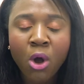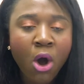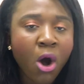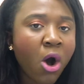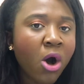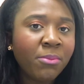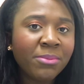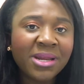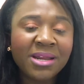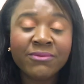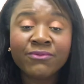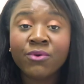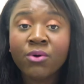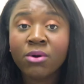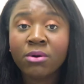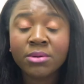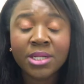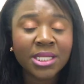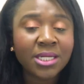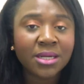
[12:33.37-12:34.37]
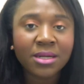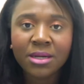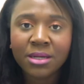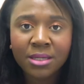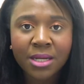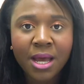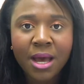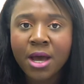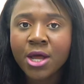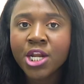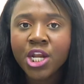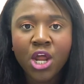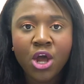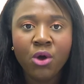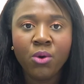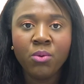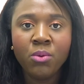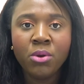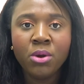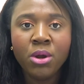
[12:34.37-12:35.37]
call me for da da da da.
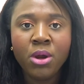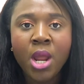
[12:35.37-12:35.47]
No.